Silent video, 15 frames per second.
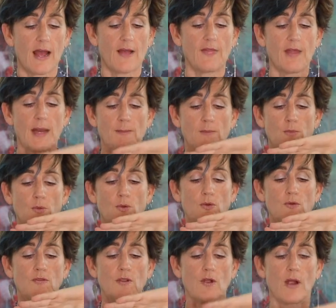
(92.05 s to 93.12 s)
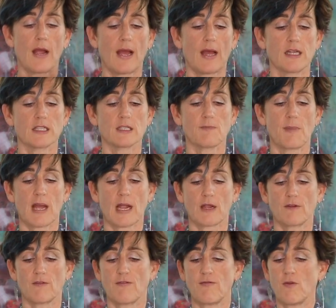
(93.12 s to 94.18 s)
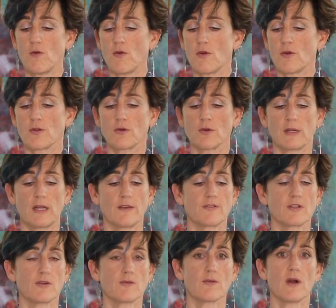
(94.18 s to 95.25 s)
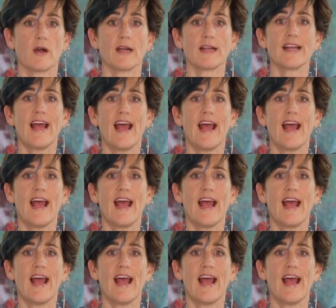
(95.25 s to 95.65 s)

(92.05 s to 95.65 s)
and then move your hands back and forth or left and right.